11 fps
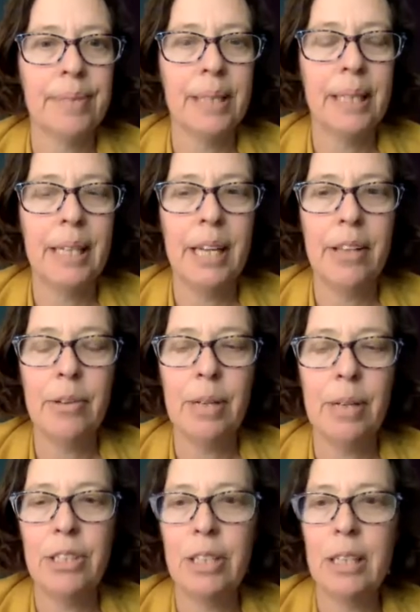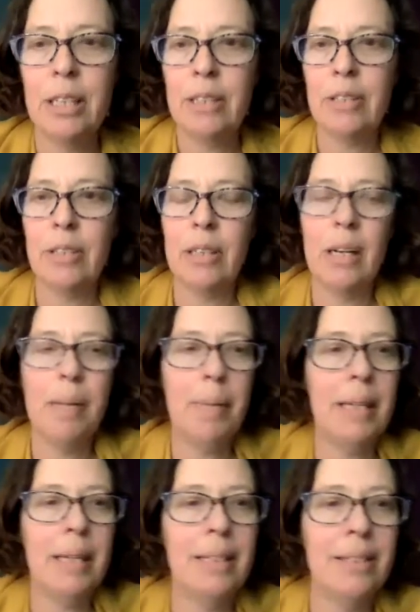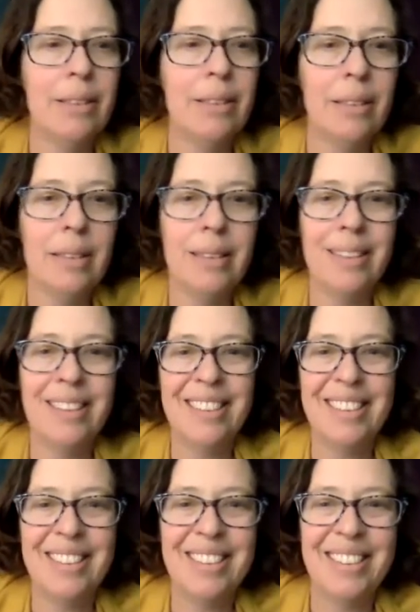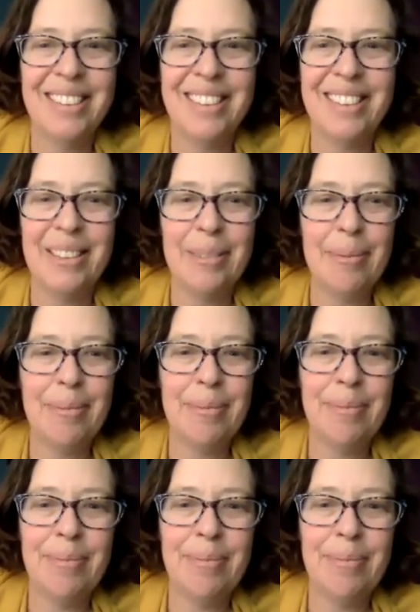Any other questions or comments? I don't